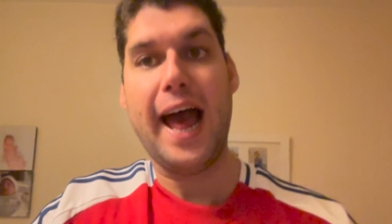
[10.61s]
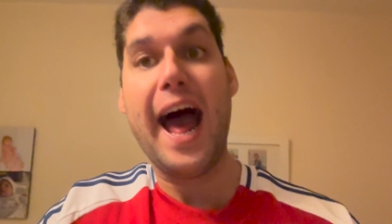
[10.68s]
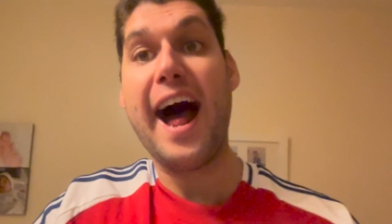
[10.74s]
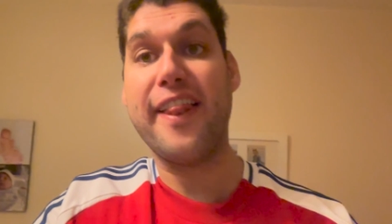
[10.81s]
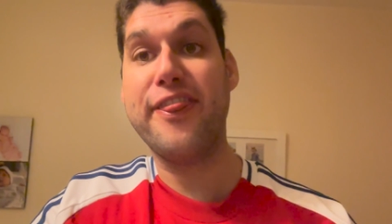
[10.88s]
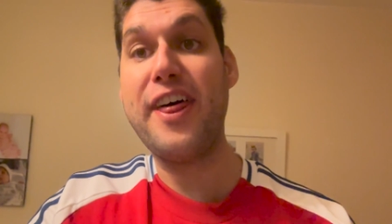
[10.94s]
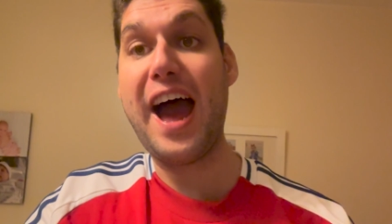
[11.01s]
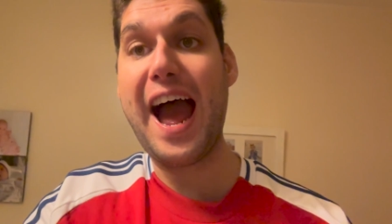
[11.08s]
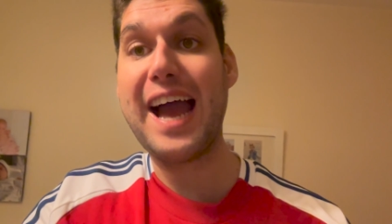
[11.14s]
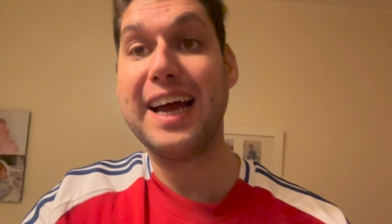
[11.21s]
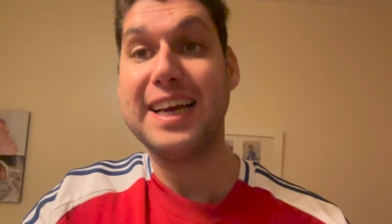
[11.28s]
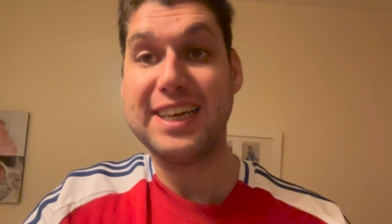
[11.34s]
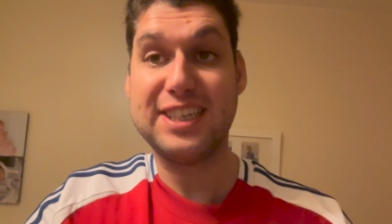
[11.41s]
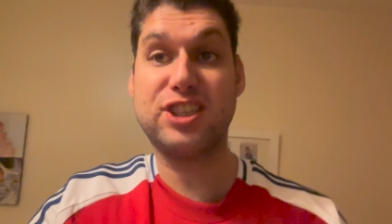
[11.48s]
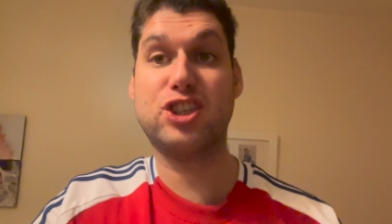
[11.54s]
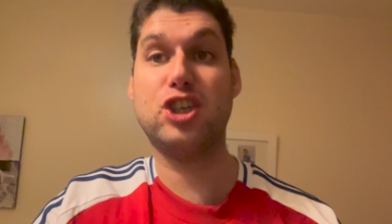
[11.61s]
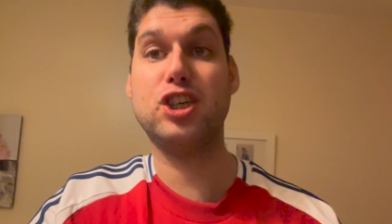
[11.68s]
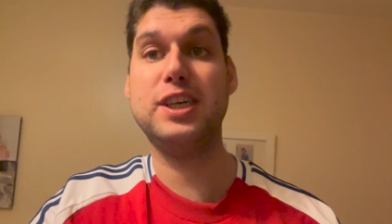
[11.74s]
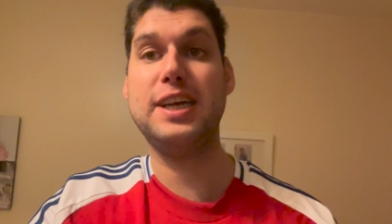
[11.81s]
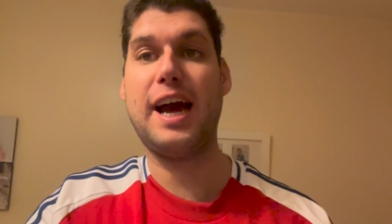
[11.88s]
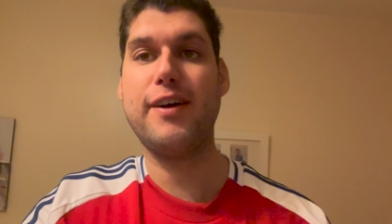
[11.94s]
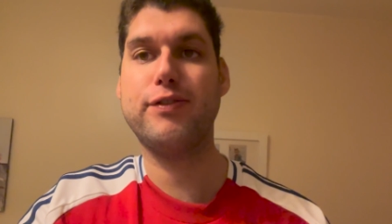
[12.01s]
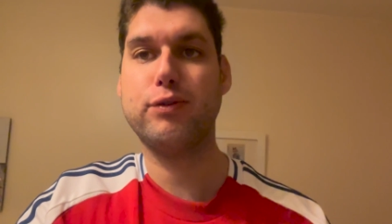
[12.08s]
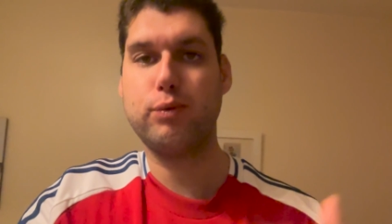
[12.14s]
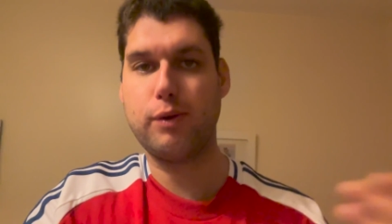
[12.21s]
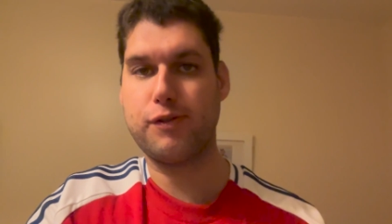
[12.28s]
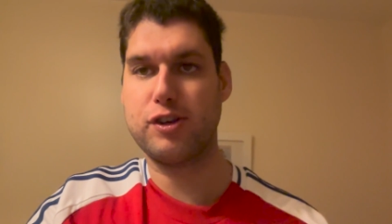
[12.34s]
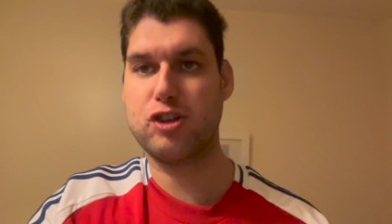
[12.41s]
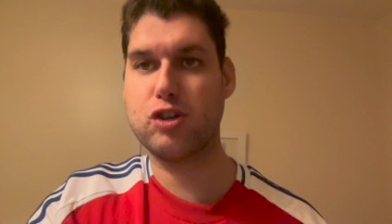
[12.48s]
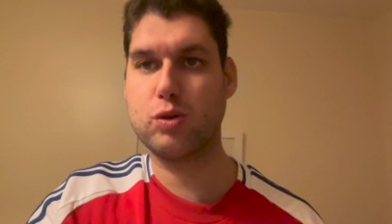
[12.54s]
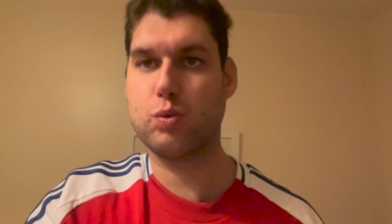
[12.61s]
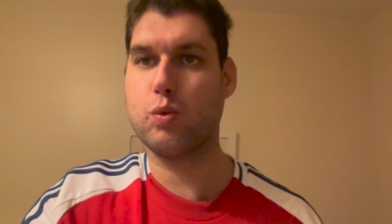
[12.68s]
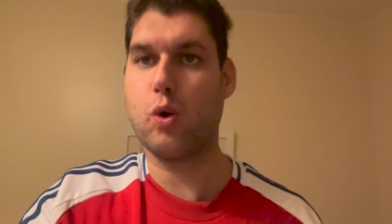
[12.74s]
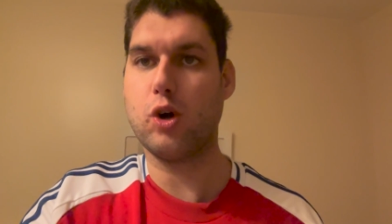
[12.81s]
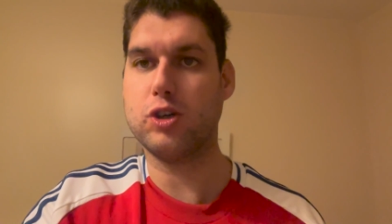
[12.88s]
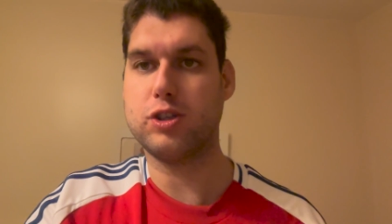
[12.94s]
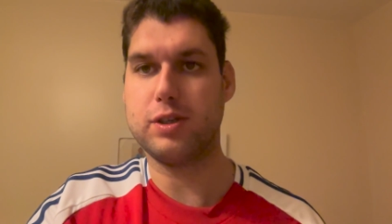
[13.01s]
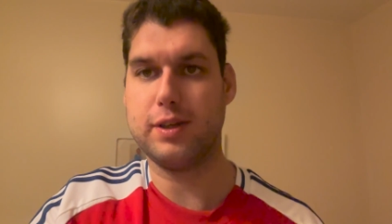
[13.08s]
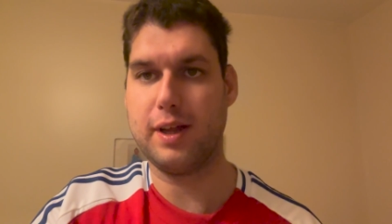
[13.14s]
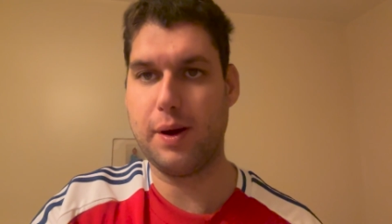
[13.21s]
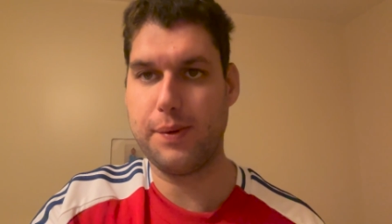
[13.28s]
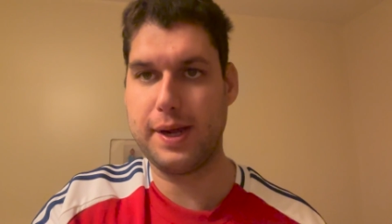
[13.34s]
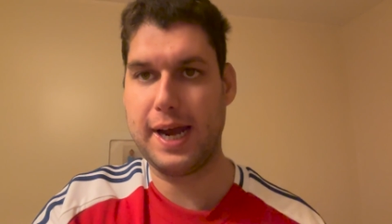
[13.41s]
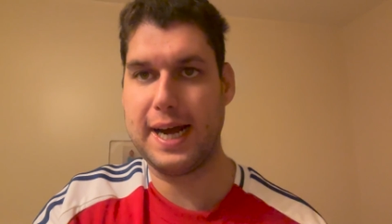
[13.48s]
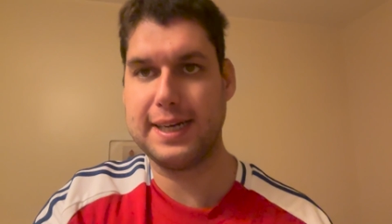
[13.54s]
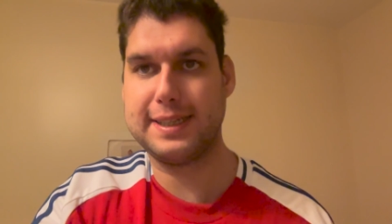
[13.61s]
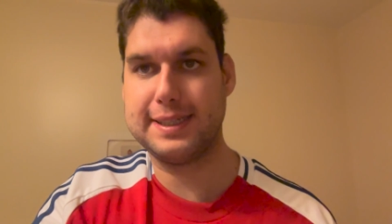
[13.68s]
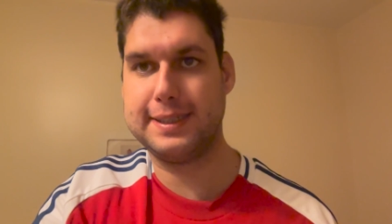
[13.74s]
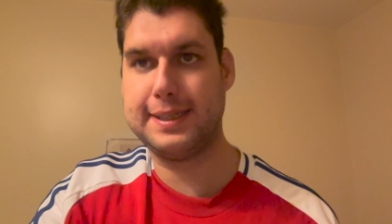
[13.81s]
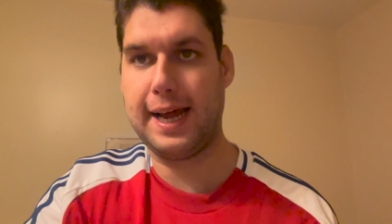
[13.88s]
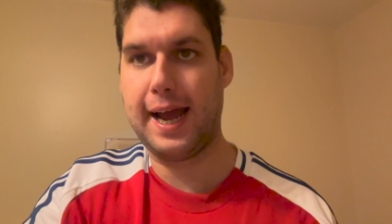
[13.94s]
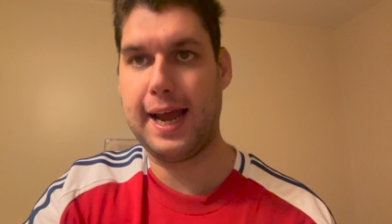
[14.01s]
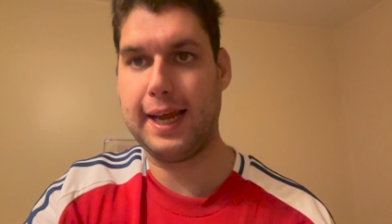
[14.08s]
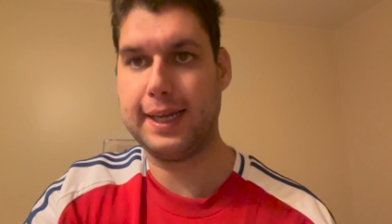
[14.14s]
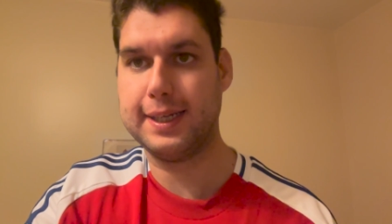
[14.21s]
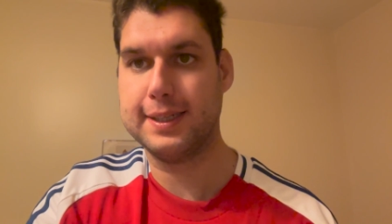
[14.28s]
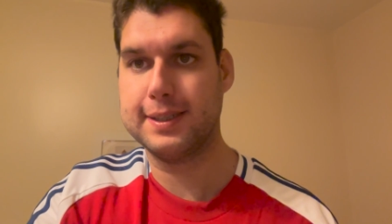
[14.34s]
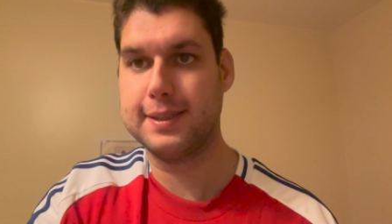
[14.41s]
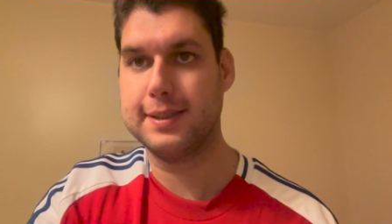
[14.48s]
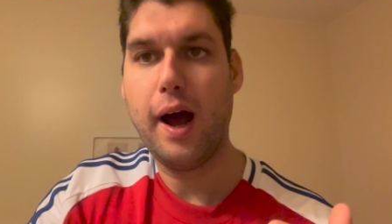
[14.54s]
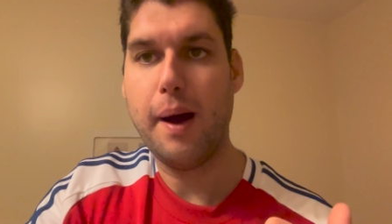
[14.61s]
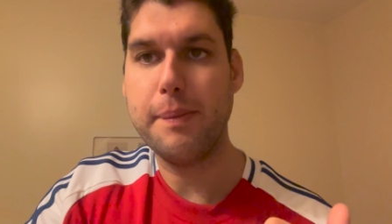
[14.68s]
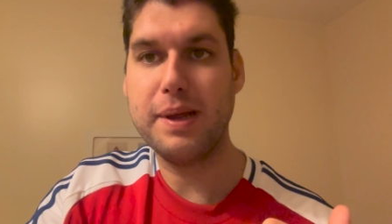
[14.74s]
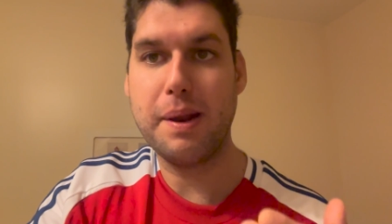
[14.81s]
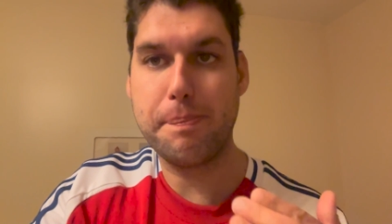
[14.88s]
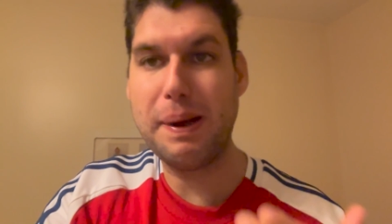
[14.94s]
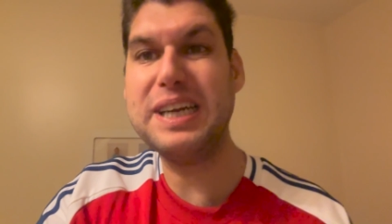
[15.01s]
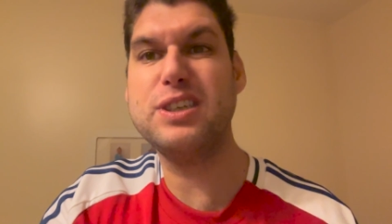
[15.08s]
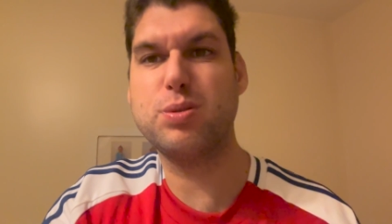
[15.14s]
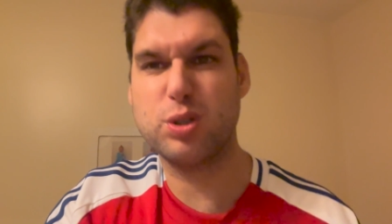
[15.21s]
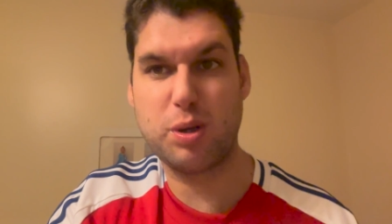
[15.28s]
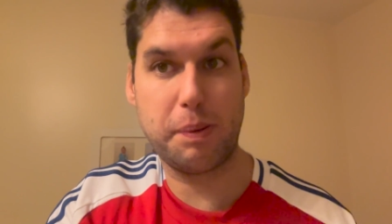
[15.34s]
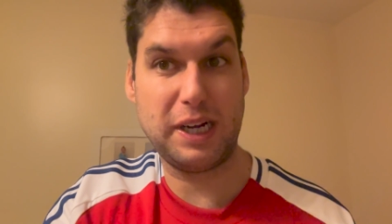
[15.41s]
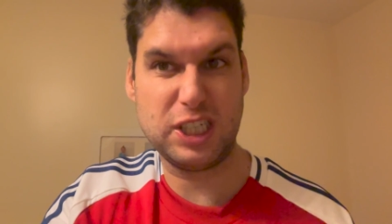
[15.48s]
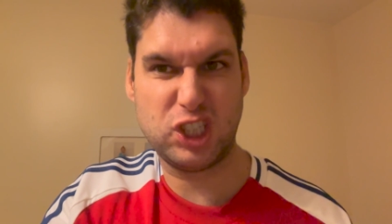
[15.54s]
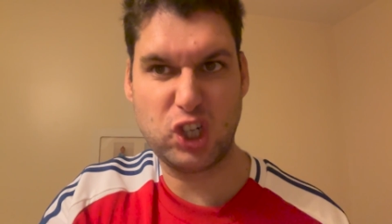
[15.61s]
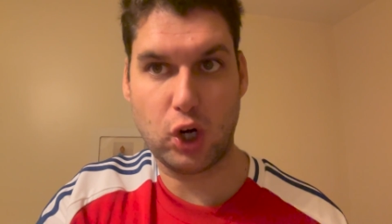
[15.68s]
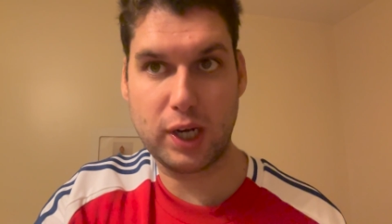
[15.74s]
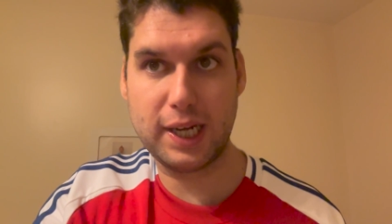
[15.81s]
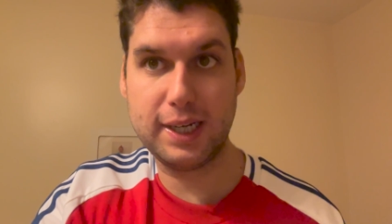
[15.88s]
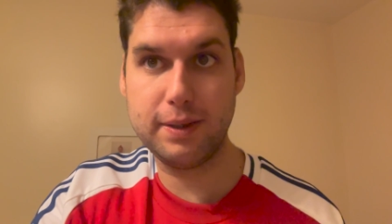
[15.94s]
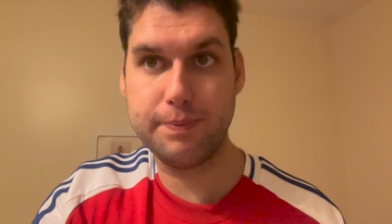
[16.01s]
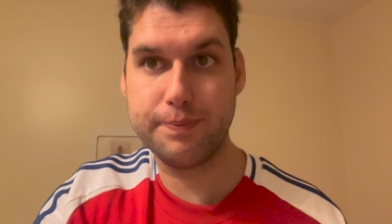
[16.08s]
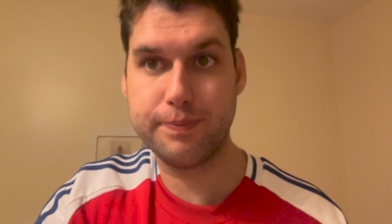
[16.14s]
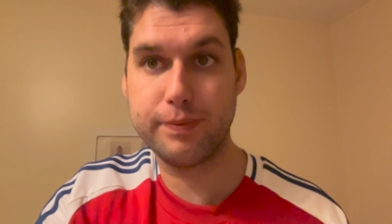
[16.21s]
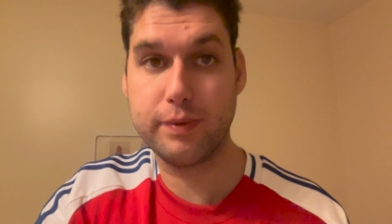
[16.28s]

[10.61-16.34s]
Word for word: And that is good enough with the squad that we had today. I mean, the bench was a bit shocking.